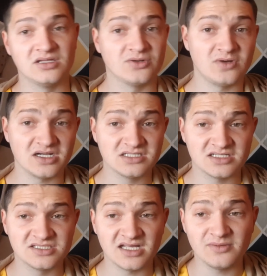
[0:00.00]
The
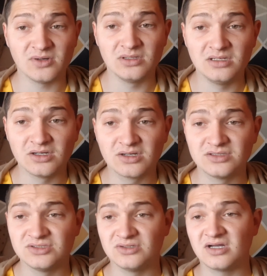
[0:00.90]
Waratahs, they will
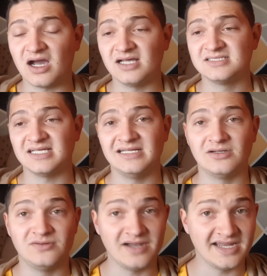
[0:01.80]
look to guys
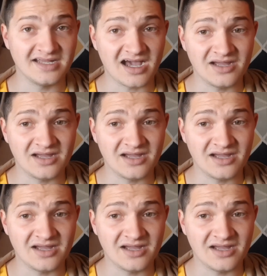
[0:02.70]
in red,